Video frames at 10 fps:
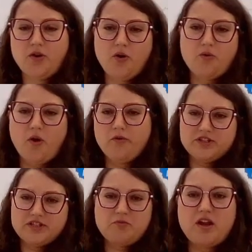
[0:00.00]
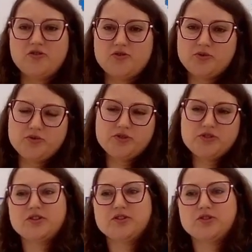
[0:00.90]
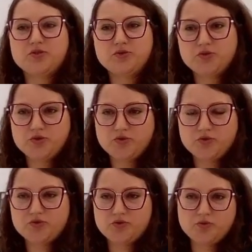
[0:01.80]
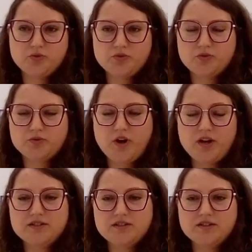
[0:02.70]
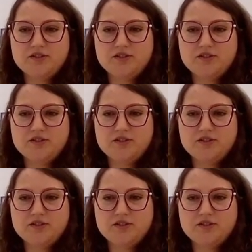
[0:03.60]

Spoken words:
go off this main route to ride